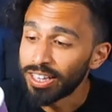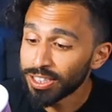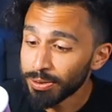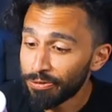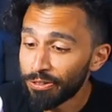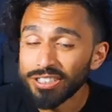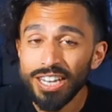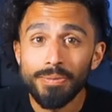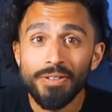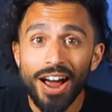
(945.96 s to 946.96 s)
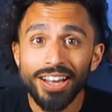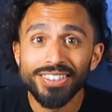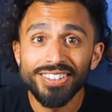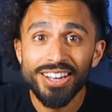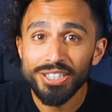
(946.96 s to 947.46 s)
This isn't the first time I've had
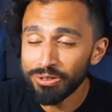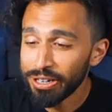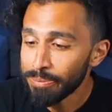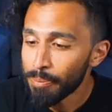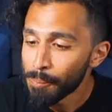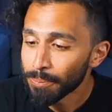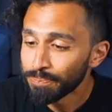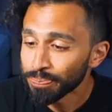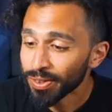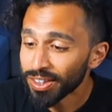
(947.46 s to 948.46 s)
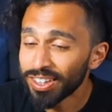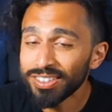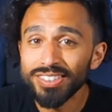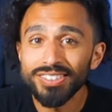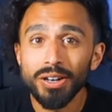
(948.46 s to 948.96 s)
this ice cream.
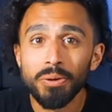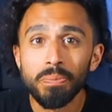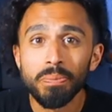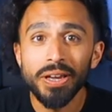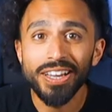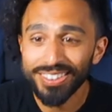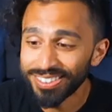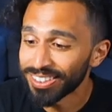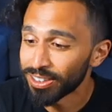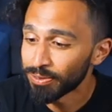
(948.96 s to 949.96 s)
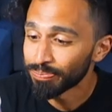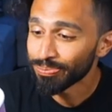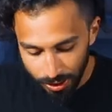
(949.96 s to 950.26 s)
This is amazing.